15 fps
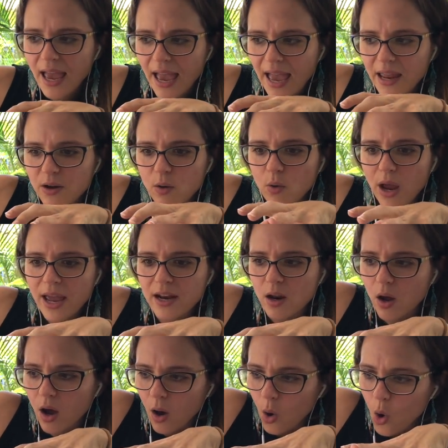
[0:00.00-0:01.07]
and
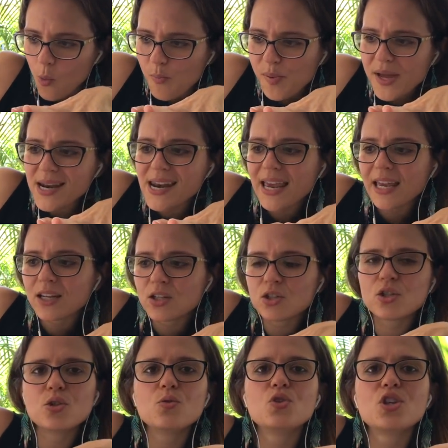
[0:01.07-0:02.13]
open
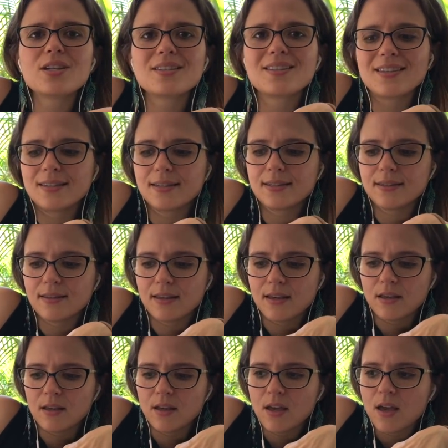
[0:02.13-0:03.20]
into just
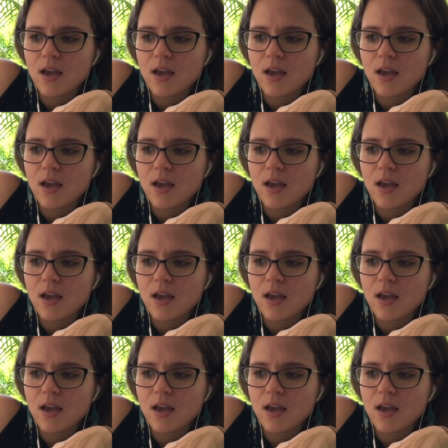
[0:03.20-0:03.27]
the